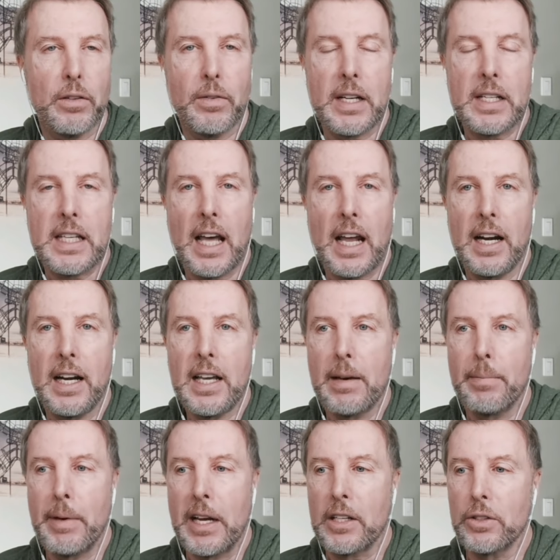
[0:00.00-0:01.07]
Russ Kennedy, a
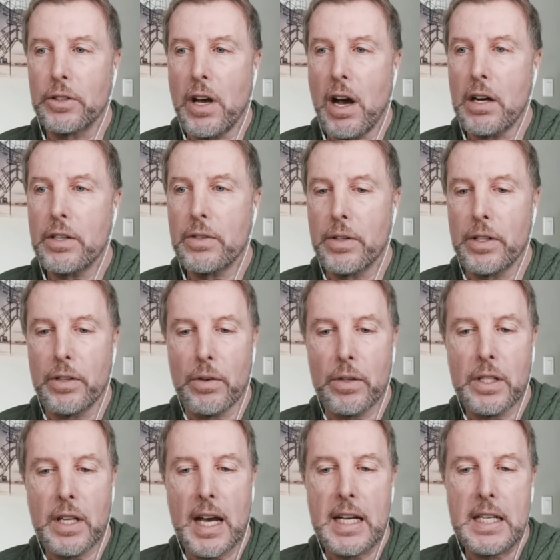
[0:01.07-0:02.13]
medical doctor and
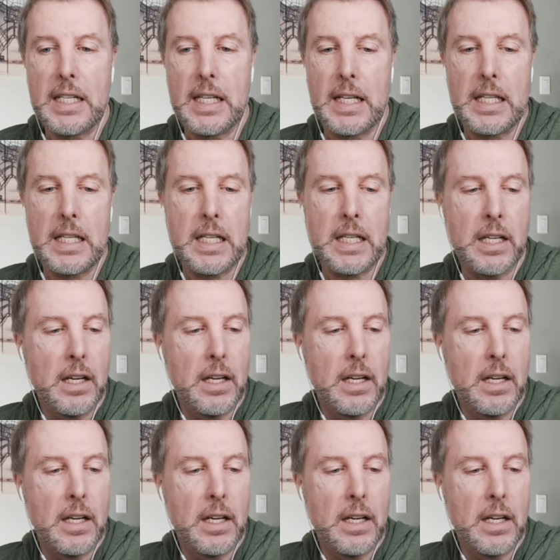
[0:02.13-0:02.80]
neuroscientist